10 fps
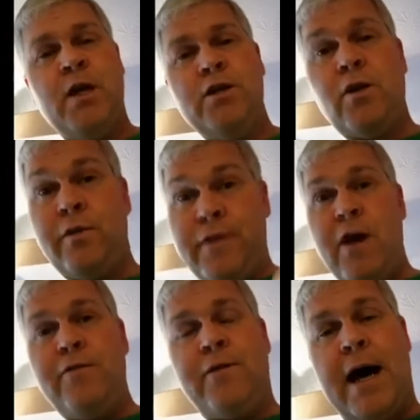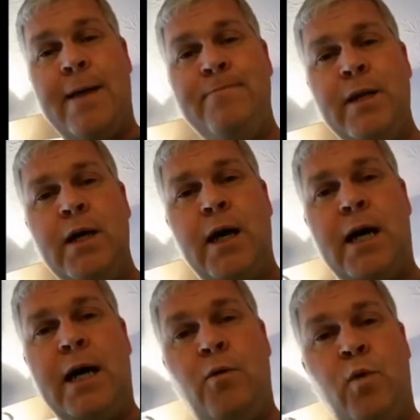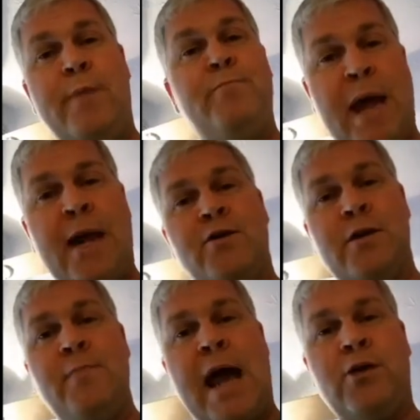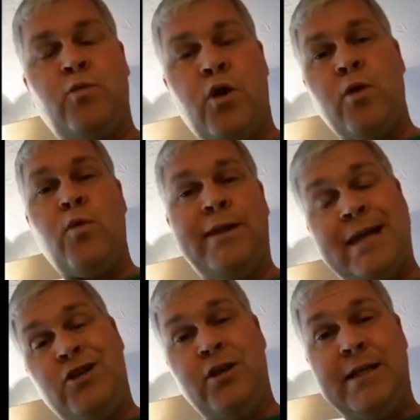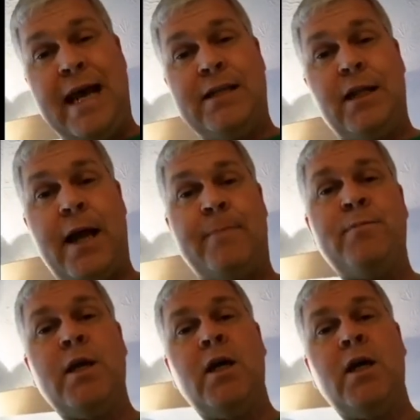So to verify what bangers and mash were and what they should taste like,